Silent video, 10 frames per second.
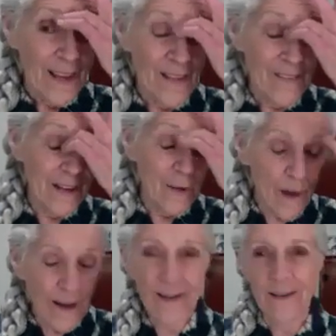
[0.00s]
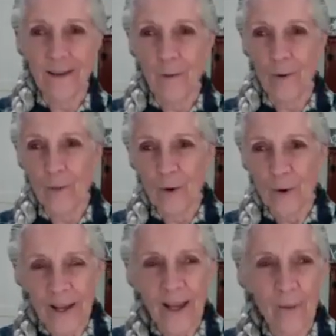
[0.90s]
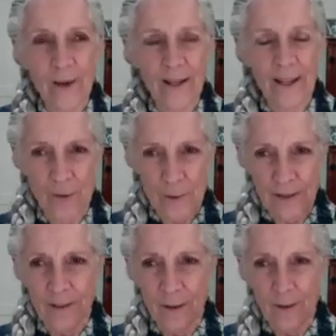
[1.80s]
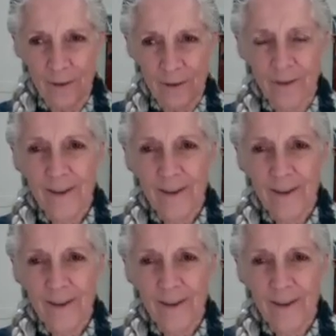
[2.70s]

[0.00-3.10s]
And then ironically, when we're uke, we need to be a little